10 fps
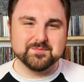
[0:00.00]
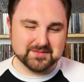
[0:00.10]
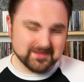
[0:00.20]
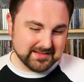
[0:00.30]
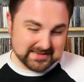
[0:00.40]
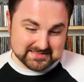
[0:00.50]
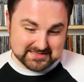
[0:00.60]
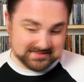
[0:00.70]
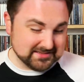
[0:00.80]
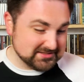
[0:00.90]
like I
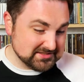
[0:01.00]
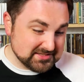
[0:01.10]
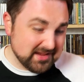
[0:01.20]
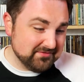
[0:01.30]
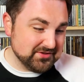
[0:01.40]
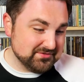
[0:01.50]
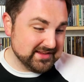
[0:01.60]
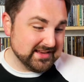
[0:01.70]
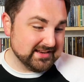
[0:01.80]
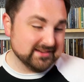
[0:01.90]
said, the stuff you
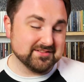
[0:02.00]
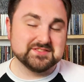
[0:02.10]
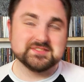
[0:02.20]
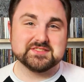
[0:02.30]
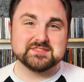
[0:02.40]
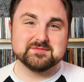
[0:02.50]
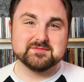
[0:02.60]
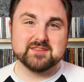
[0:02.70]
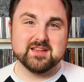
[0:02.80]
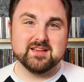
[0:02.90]
get in here is just
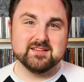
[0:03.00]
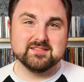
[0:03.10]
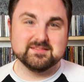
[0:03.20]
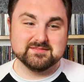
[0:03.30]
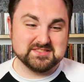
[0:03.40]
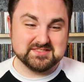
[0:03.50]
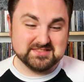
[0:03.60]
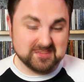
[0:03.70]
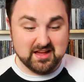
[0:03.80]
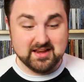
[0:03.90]

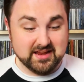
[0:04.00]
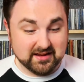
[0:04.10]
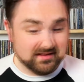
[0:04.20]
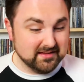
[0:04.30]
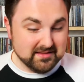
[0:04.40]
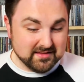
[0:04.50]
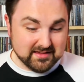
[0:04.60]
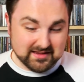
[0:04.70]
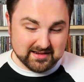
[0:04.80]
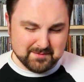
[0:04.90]
stunning,
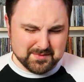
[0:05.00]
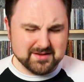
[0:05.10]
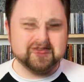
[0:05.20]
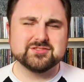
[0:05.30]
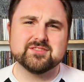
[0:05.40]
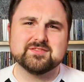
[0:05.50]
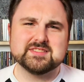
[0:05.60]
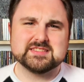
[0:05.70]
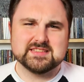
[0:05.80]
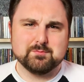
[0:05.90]
and I'm not even sure if
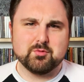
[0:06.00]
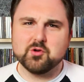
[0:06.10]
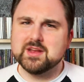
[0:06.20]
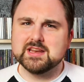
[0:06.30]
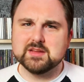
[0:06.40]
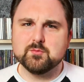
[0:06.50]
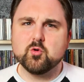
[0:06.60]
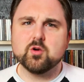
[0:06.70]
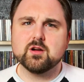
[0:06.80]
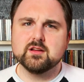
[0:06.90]
this is in print
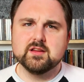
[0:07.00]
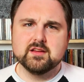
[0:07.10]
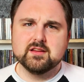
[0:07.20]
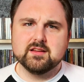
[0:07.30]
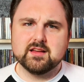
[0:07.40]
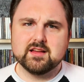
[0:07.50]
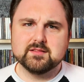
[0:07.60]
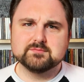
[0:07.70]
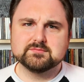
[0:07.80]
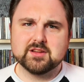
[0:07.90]
anymore.
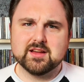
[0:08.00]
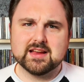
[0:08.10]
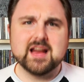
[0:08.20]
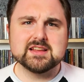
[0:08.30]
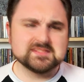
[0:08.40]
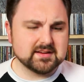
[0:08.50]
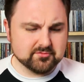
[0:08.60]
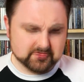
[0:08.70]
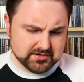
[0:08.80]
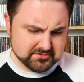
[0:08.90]
I got it
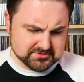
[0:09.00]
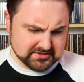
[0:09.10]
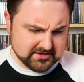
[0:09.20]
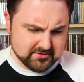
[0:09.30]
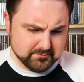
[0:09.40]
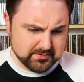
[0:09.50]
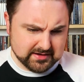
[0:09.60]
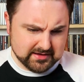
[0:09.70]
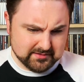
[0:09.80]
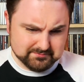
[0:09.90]
several years ago,
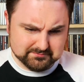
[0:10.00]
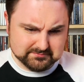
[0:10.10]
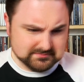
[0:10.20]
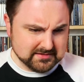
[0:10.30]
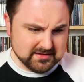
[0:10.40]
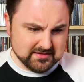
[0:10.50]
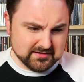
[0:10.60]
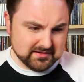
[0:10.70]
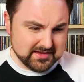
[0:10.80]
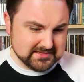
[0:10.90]
but
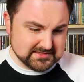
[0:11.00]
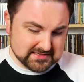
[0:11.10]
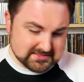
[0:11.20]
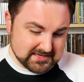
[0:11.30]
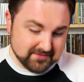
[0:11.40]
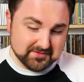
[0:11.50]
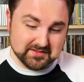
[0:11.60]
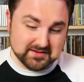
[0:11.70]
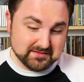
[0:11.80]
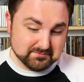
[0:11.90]
it's
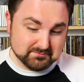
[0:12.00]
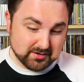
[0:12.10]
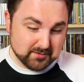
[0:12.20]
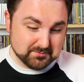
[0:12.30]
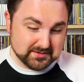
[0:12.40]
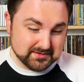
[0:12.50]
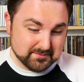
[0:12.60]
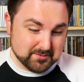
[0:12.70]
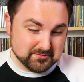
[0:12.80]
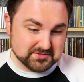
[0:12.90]
definitely probably
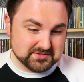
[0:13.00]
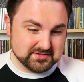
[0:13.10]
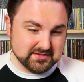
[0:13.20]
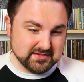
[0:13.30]
the most